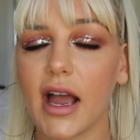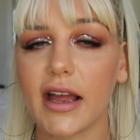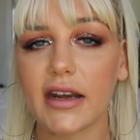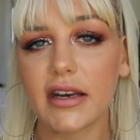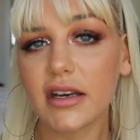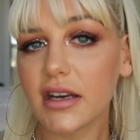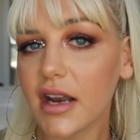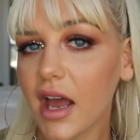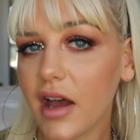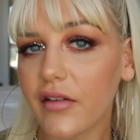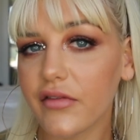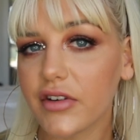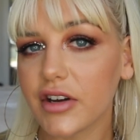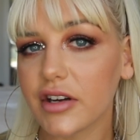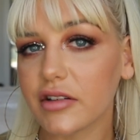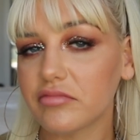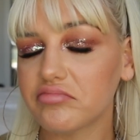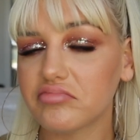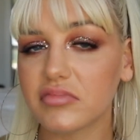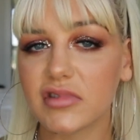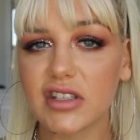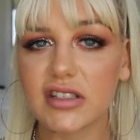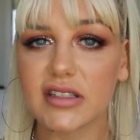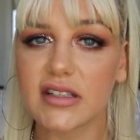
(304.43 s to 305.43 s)
I didn't have
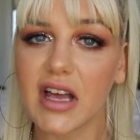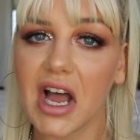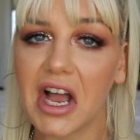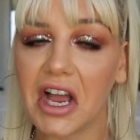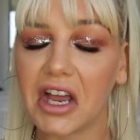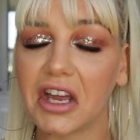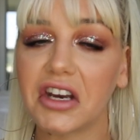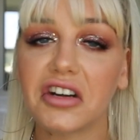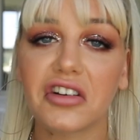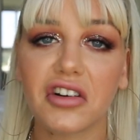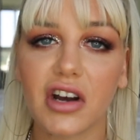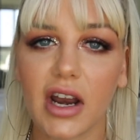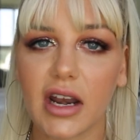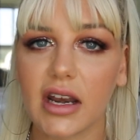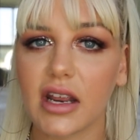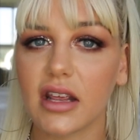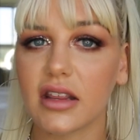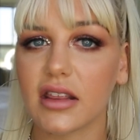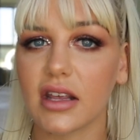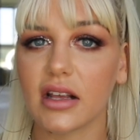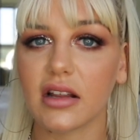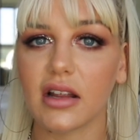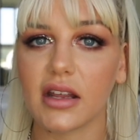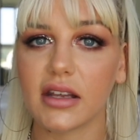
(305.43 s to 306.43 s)
a design or
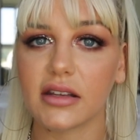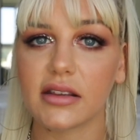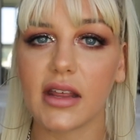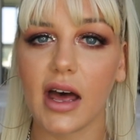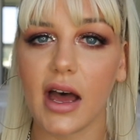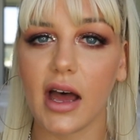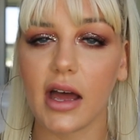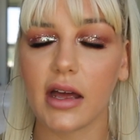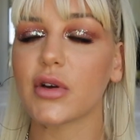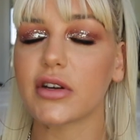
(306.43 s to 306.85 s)
anything like that.